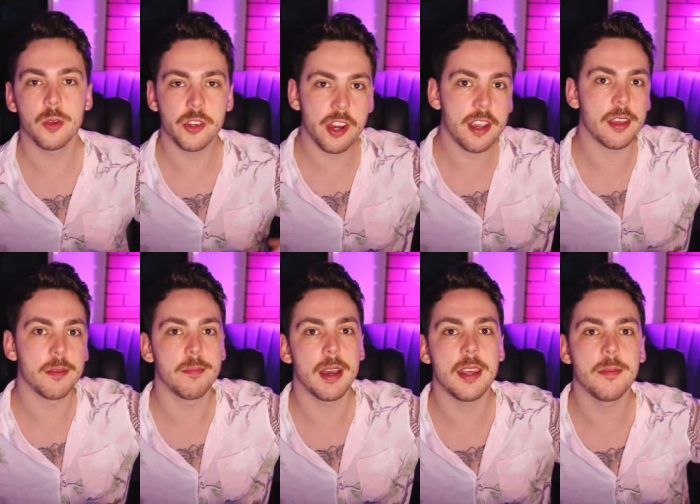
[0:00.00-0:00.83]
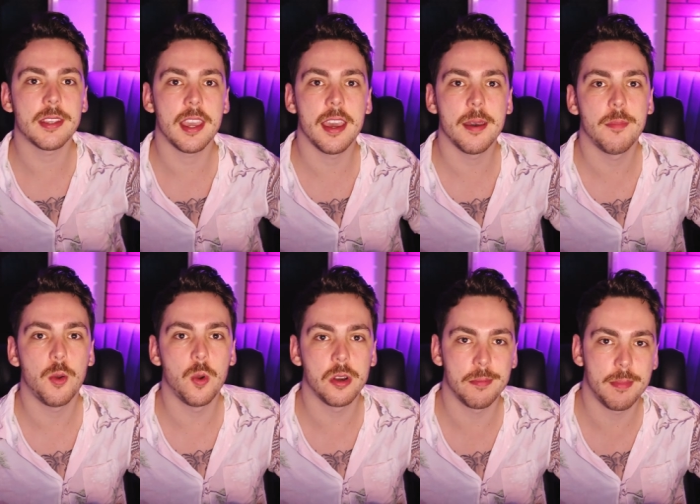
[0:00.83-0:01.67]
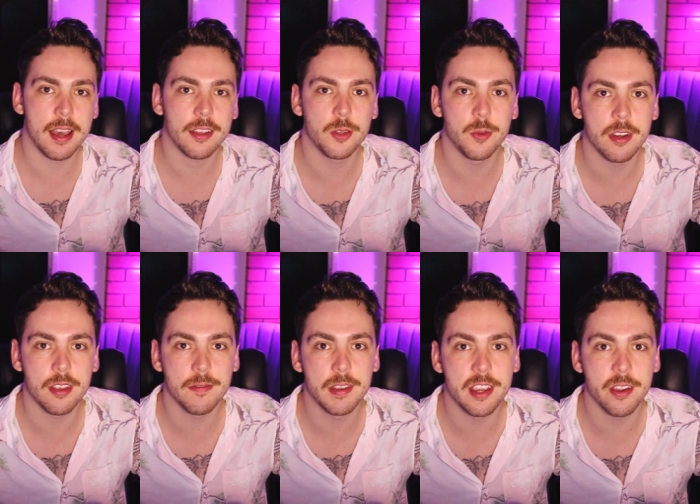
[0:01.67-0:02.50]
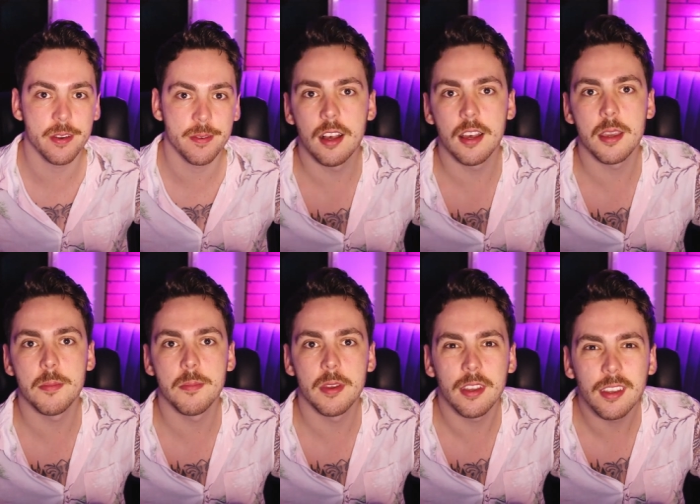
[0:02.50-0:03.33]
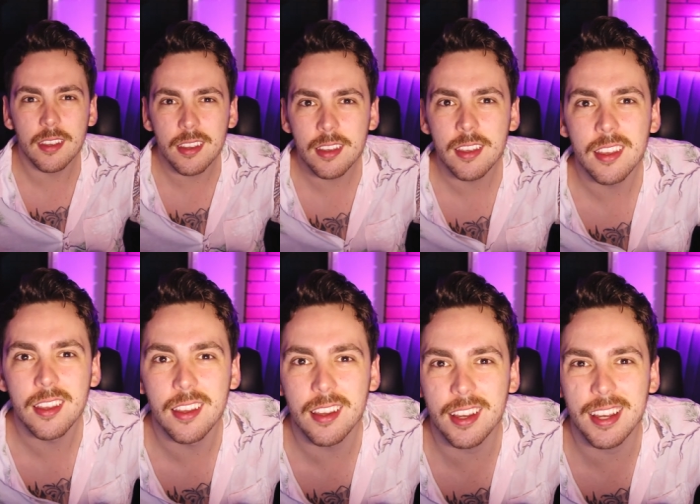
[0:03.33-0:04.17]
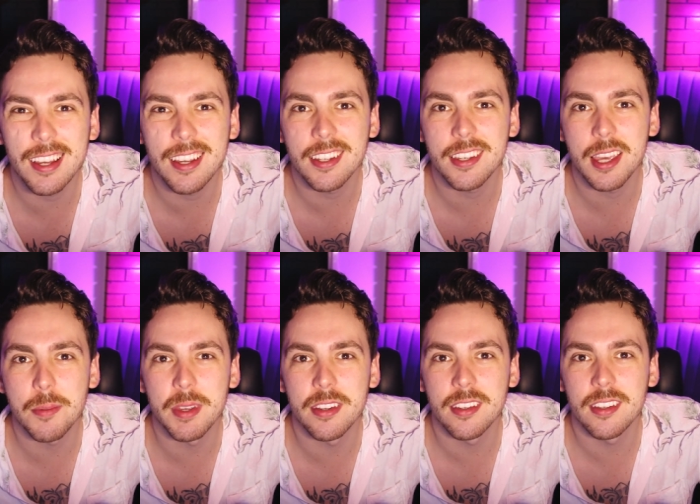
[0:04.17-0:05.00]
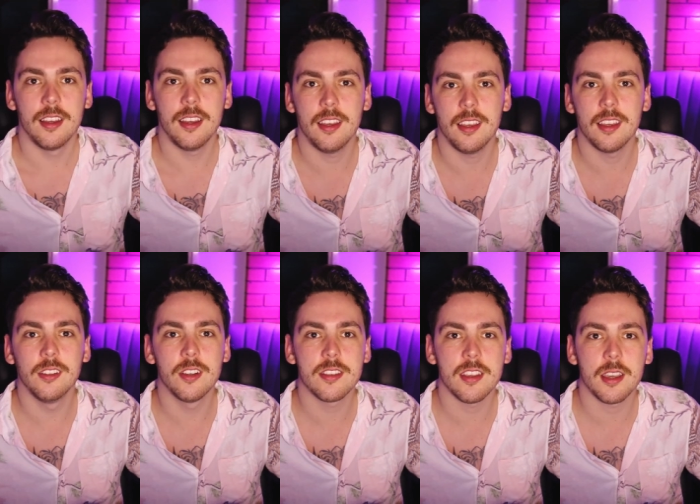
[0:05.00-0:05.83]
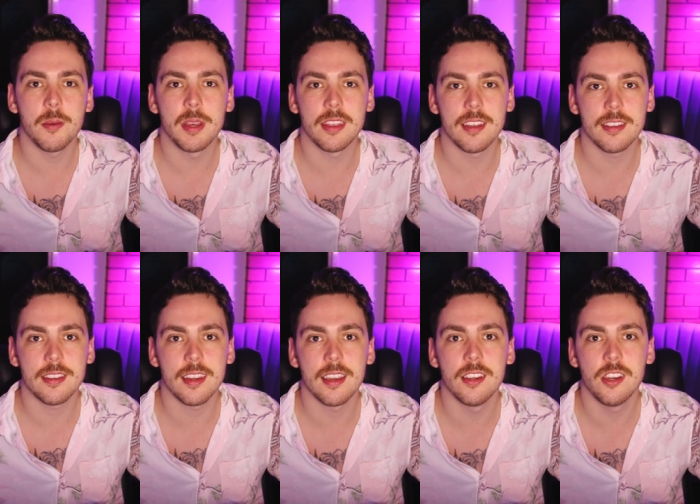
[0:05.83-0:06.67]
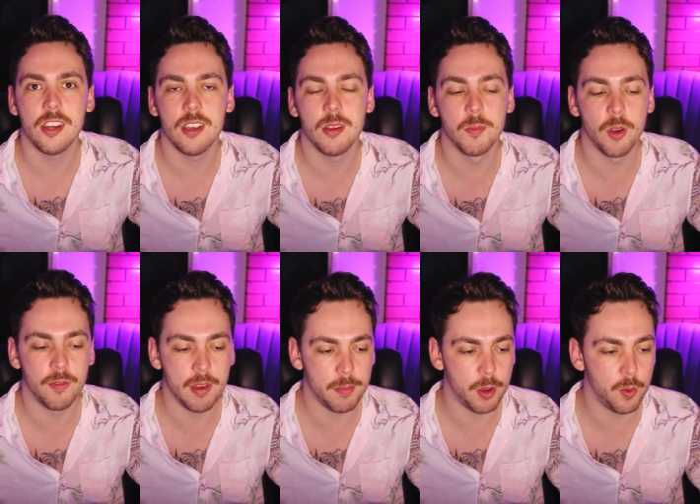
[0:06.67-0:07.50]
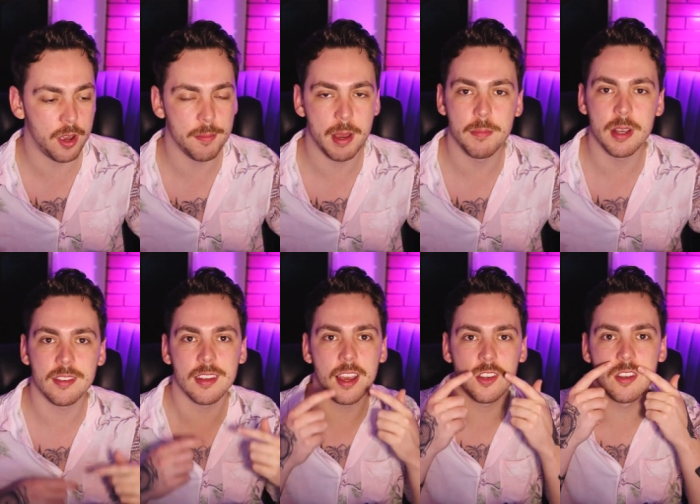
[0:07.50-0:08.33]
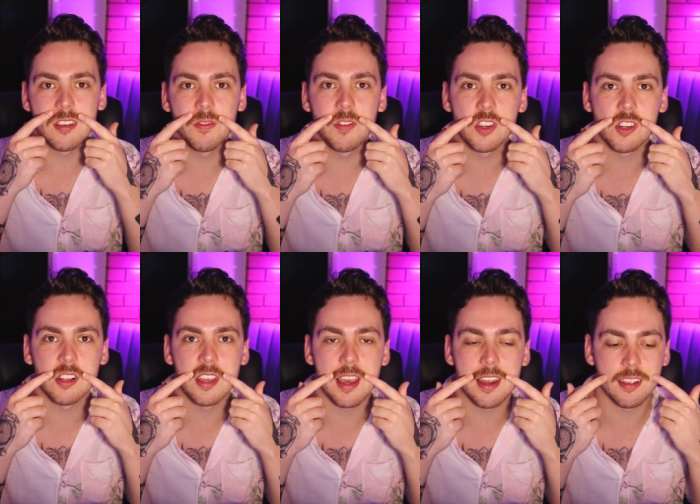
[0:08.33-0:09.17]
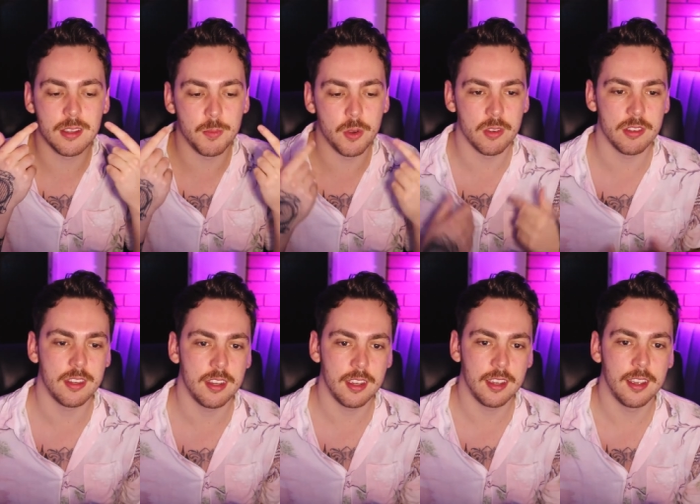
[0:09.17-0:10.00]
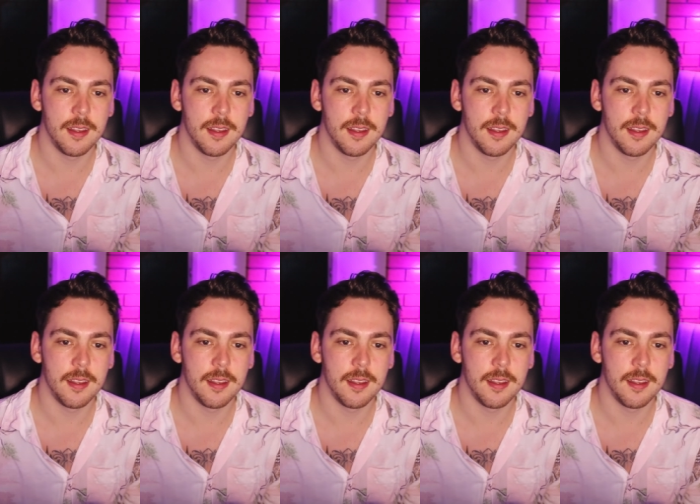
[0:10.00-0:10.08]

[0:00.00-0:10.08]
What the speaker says: What's shaking? My name's Cam. Welcome back to another video. Damn it. It looks like I'm at that stage in November where my mustache is officially at its most